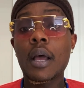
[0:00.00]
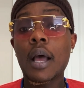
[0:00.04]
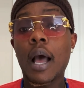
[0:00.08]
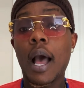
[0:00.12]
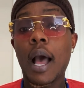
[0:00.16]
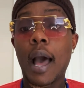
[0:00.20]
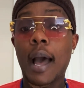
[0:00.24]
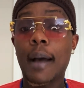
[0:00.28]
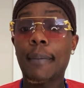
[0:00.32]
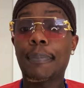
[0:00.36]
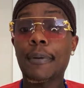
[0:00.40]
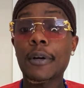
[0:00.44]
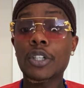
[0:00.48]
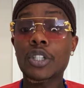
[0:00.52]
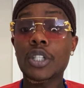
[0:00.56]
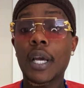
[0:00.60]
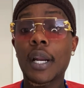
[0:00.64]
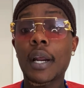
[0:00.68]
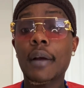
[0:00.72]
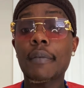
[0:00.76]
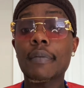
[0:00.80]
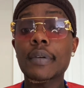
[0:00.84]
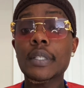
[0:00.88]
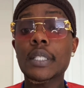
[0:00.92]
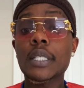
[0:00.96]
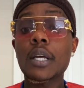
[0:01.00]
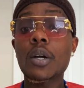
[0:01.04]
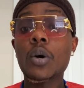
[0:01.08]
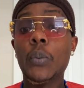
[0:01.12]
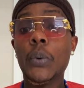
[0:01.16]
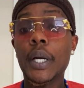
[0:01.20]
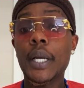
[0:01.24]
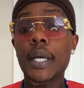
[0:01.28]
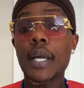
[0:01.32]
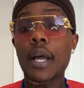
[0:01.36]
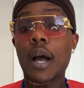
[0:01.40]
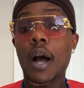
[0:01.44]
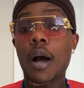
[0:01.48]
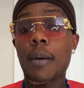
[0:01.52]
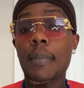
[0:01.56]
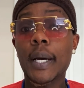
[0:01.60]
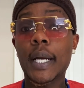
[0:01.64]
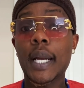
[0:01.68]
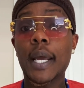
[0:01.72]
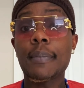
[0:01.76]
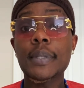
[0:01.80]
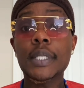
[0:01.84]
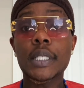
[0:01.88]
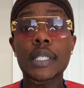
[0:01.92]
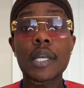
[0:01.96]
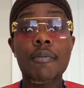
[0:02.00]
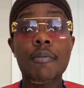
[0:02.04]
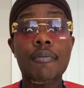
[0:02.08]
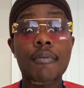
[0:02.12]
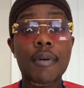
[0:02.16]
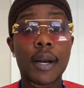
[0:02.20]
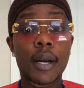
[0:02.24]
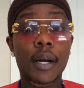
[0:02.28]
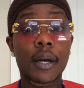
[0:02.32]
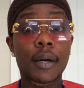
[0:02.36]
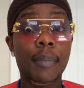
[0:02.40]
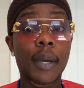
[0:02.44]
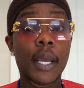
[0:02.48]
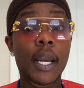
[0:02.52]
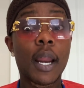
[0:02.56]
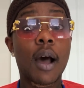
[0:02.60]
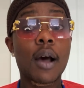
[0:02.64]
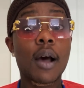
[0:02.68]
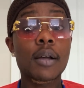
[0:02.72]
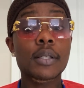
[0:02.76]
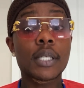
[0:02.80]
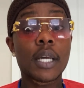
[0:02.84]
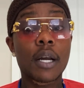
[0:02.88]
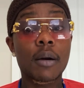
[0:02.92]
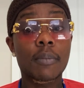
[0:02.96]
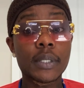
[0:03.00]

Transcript: I appreciate every single one of y'all. My name is D. Reader, the Mean Dolls here.